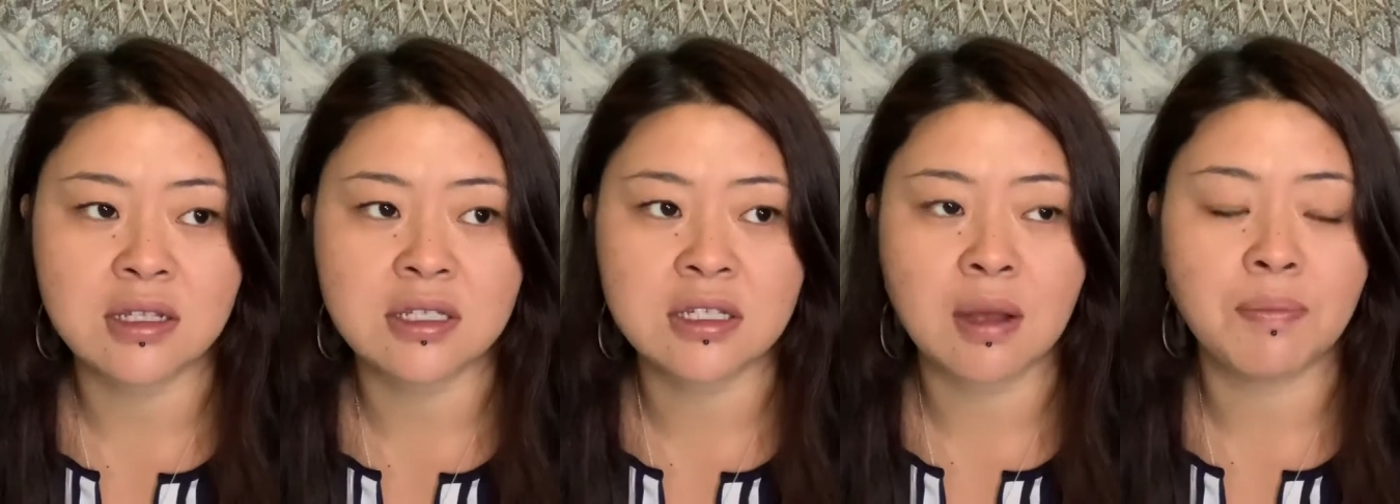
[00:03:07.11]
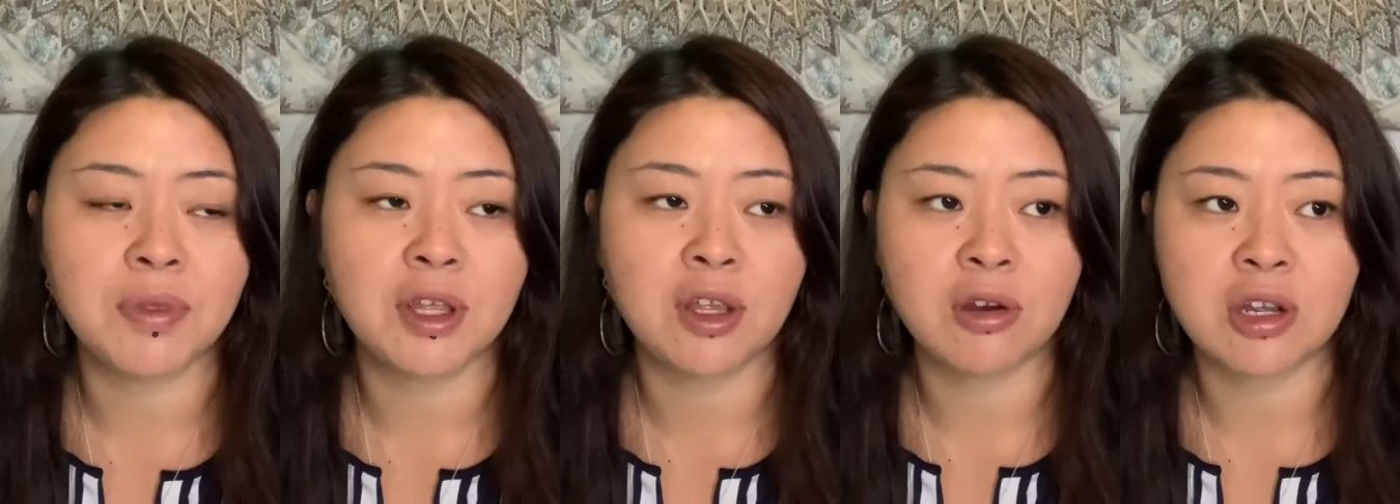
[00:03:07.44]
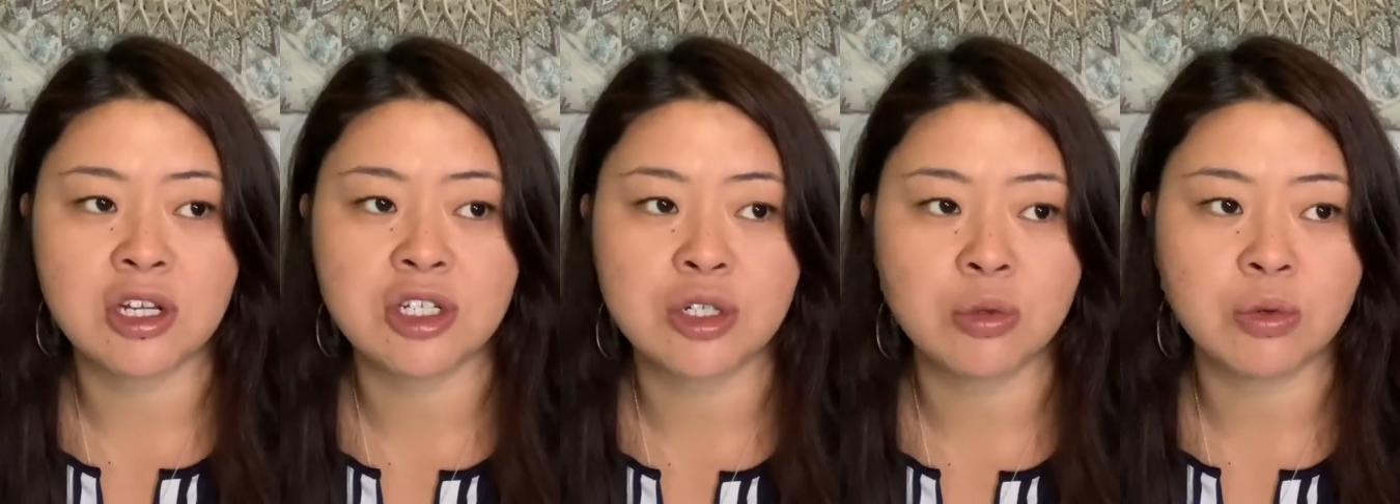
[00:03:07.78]
something your
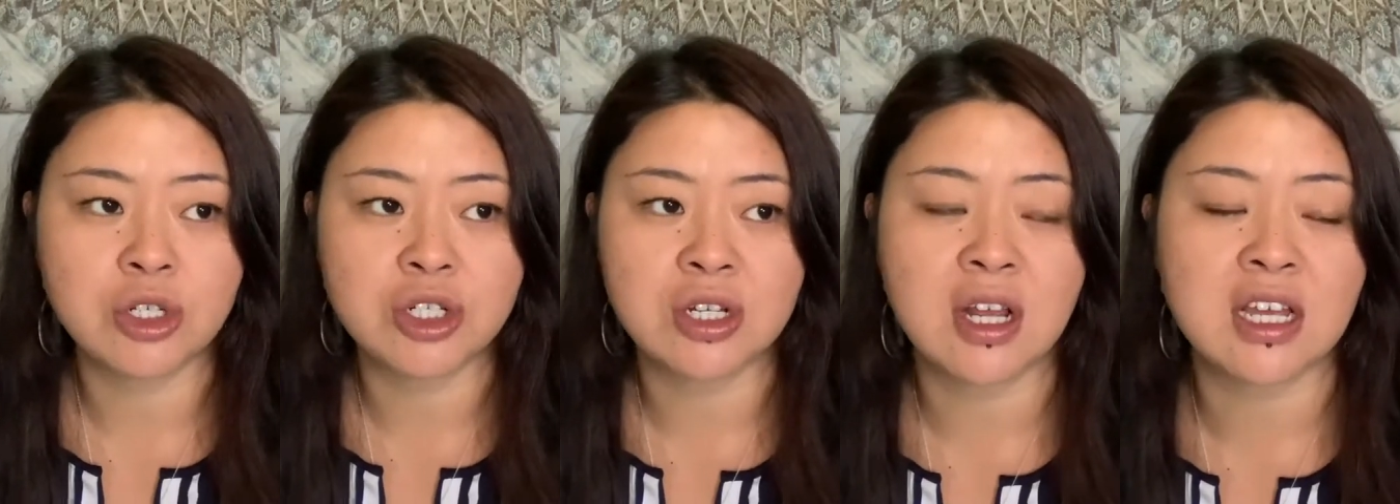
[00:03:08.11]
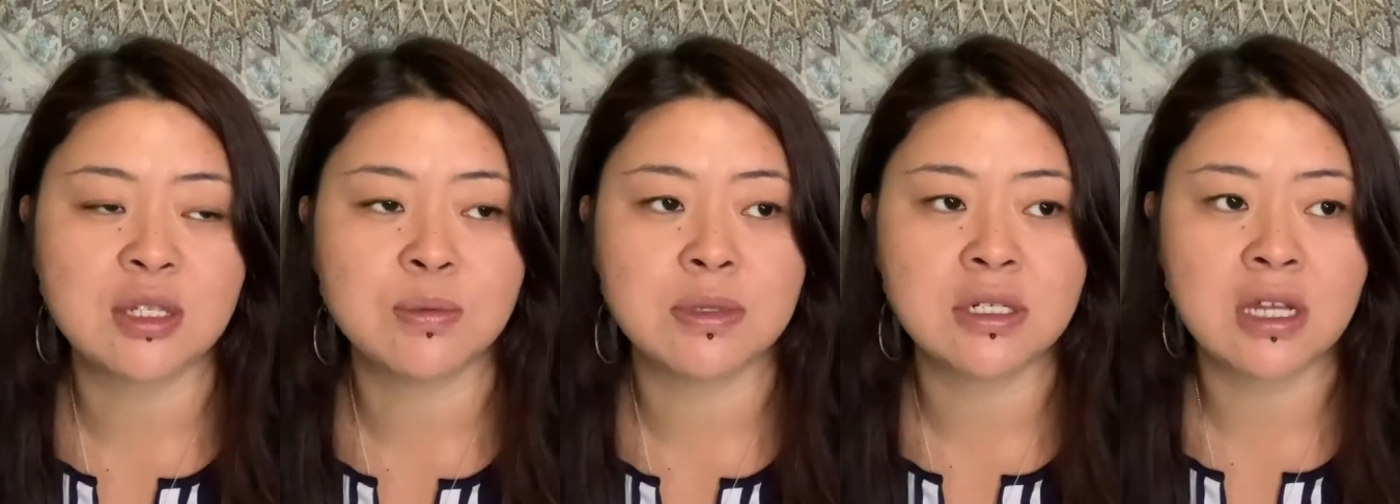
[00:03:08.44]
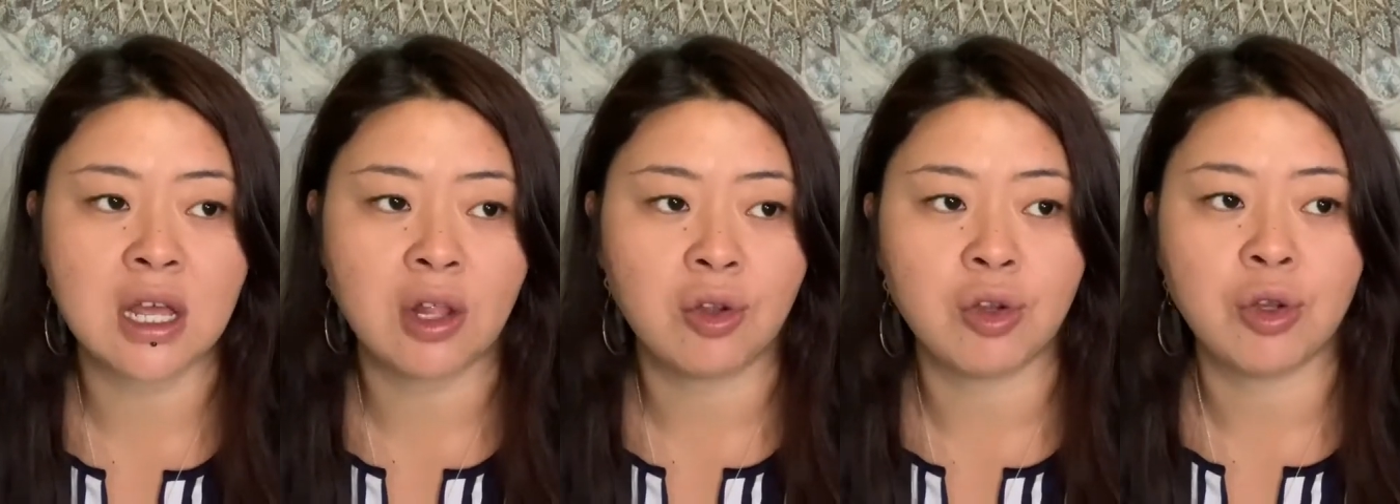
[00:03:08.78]
intuition has been
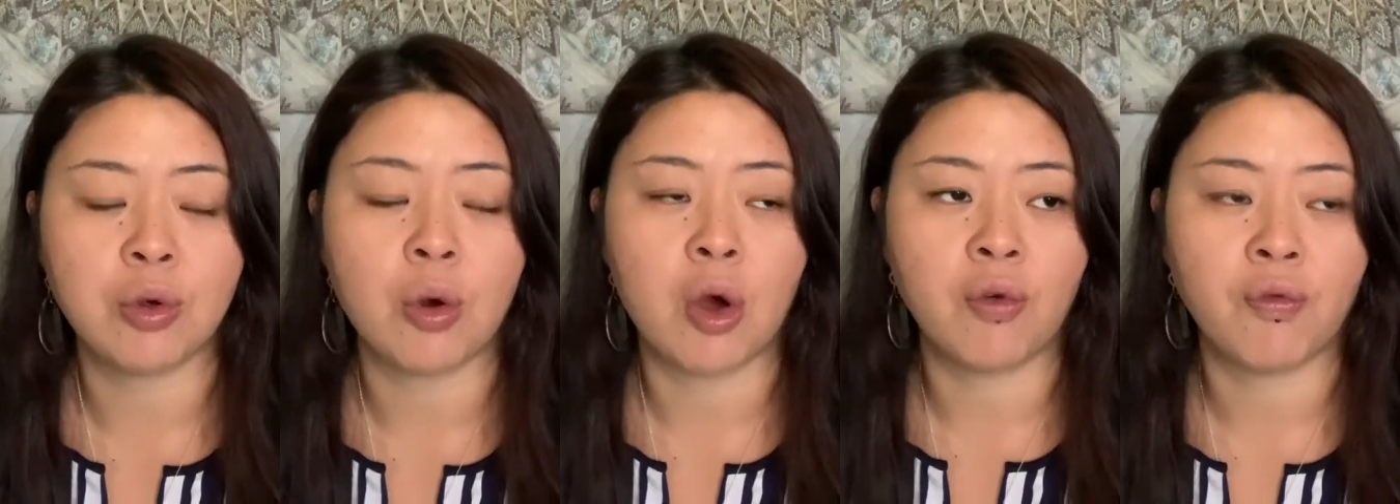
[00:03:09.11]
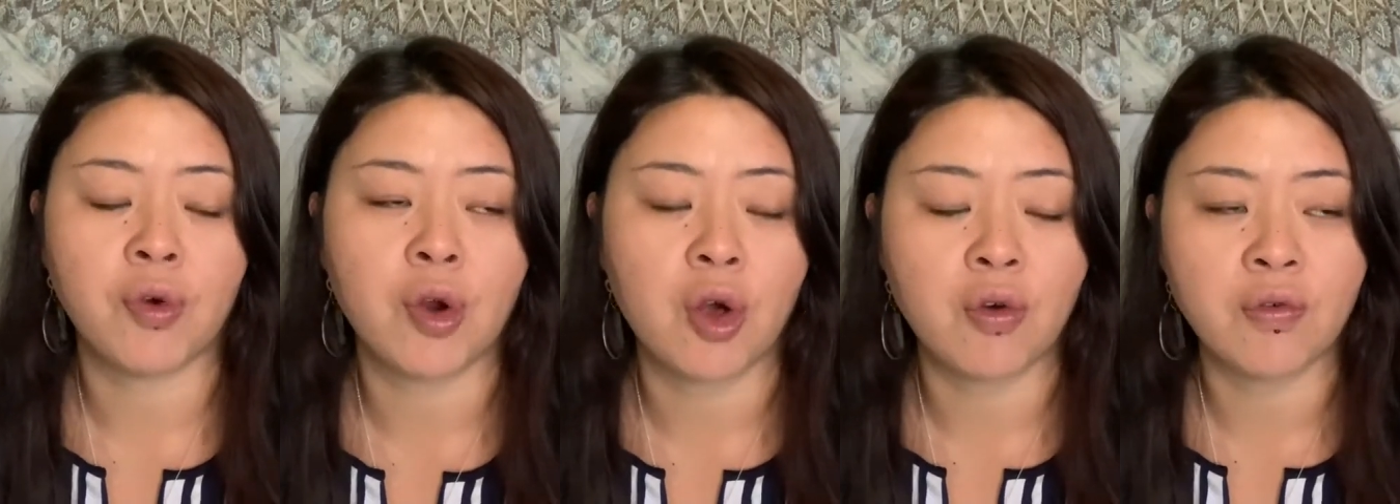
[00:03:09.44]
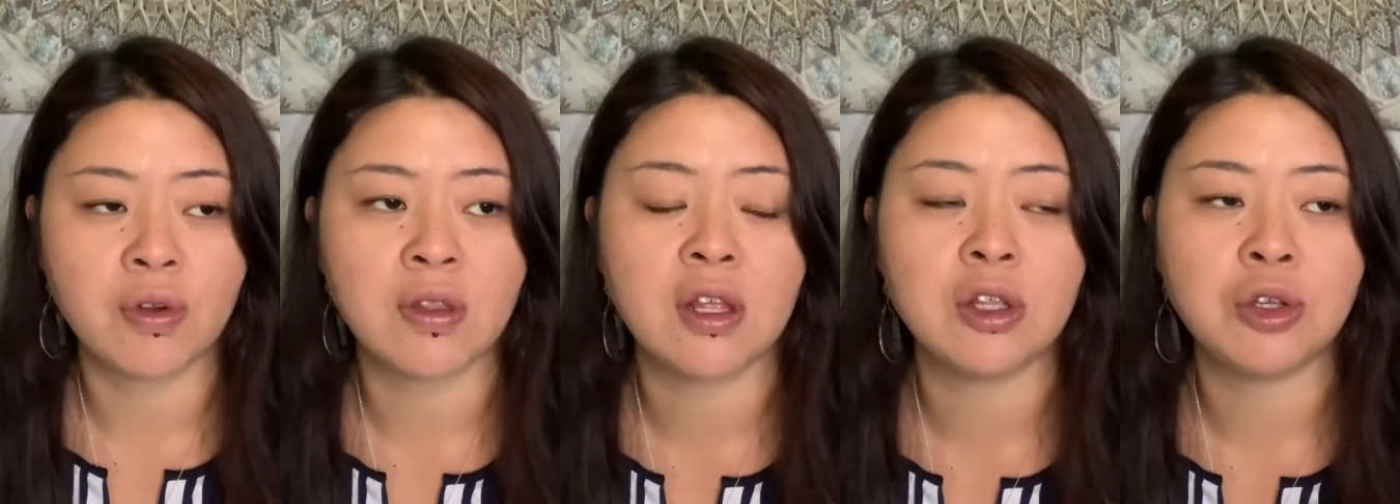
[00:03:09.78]
telling you over and over
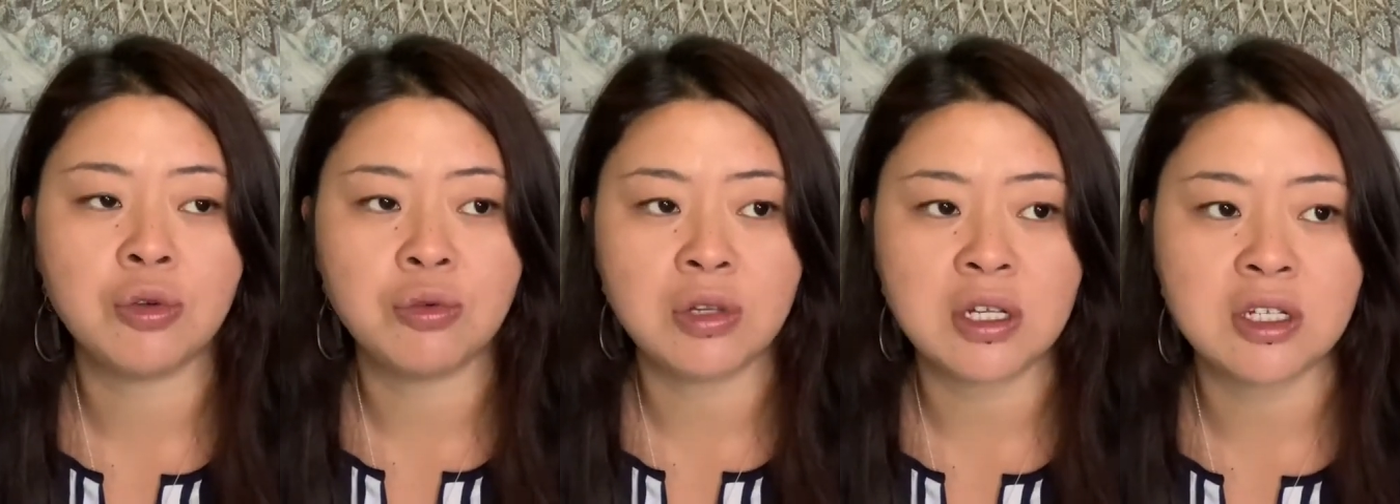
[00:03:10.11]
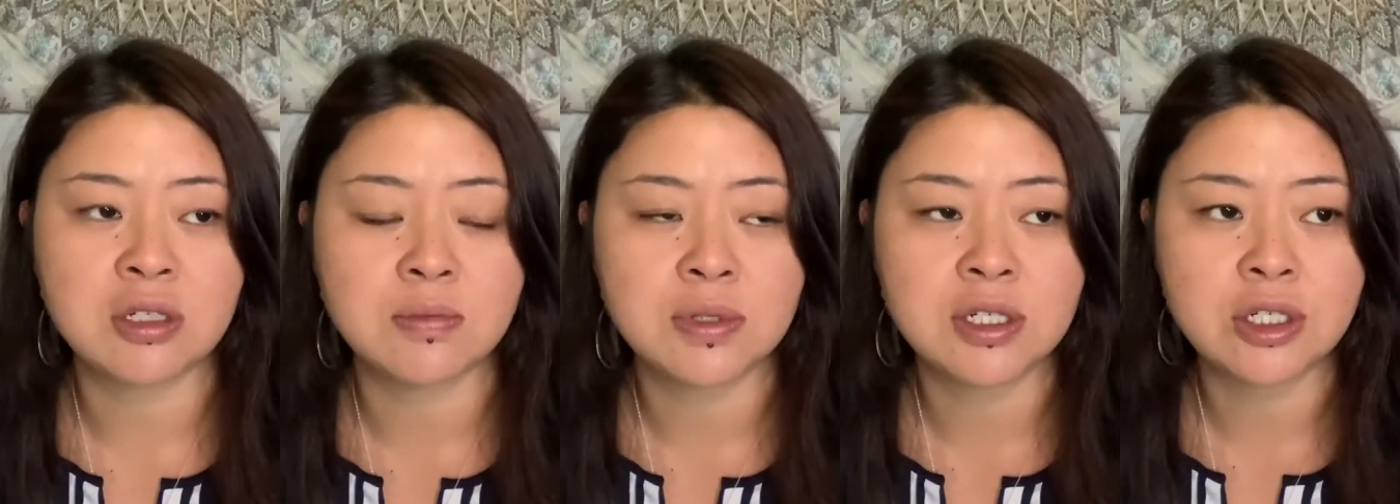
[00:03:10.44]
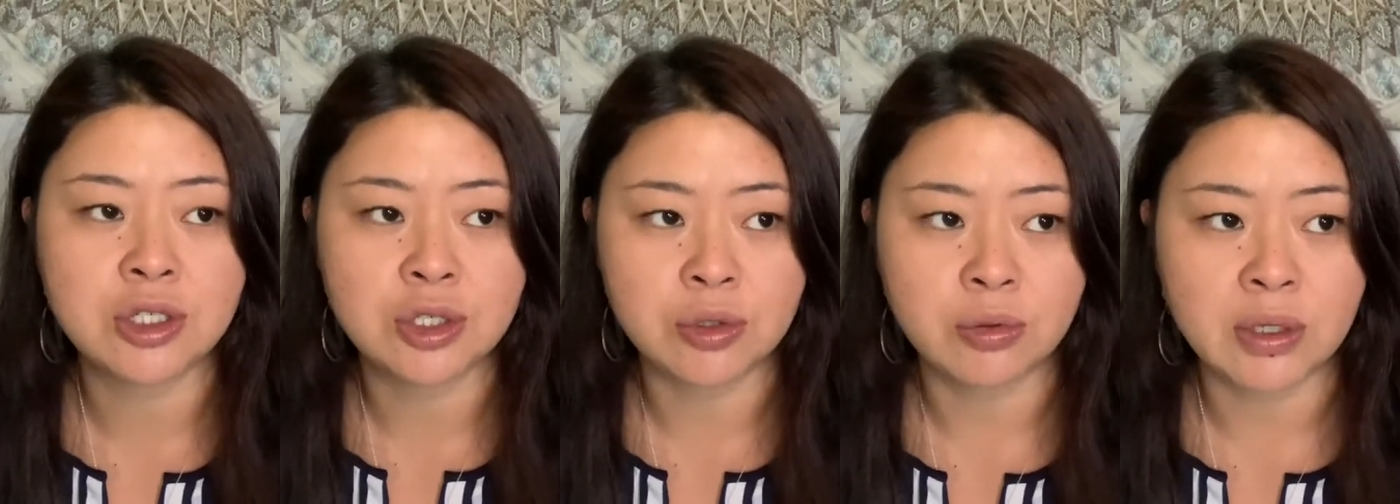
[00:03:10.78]
that you need to be
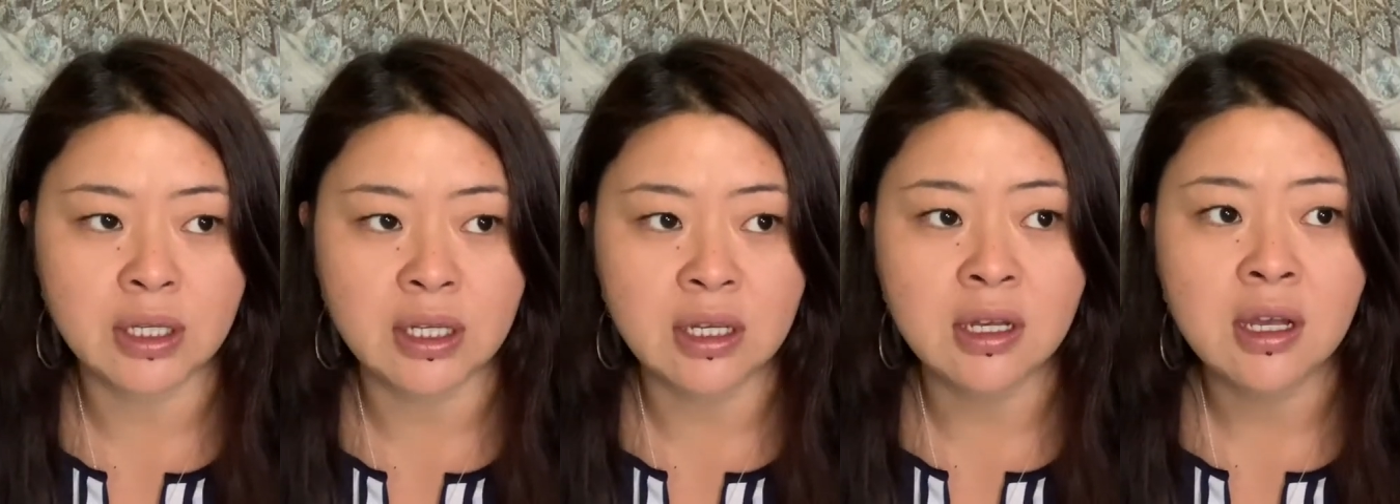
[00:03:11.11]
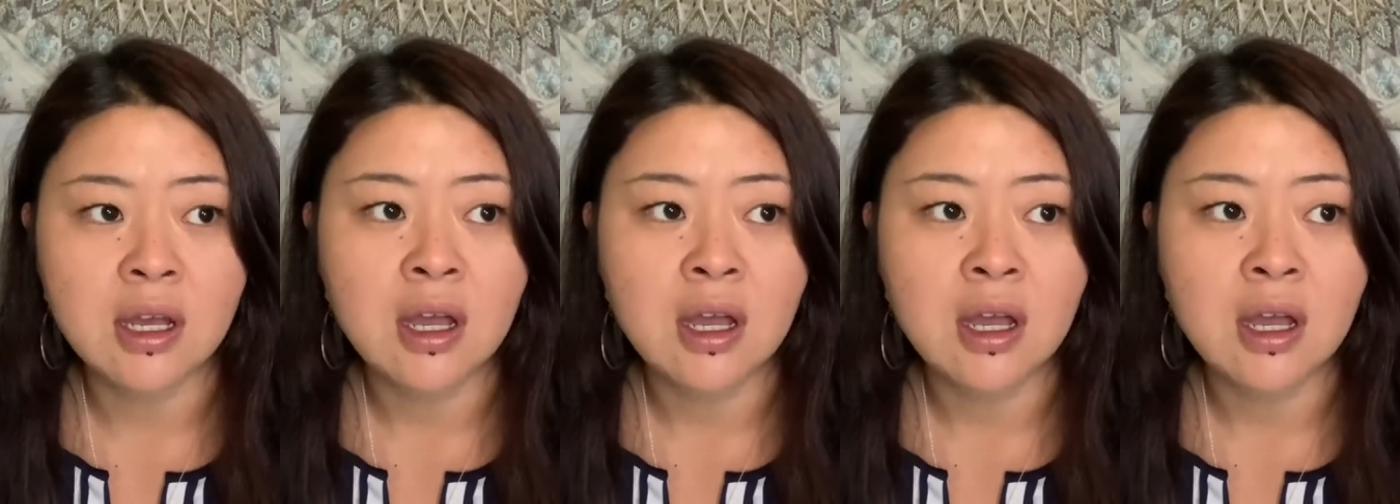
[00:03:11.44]
doing,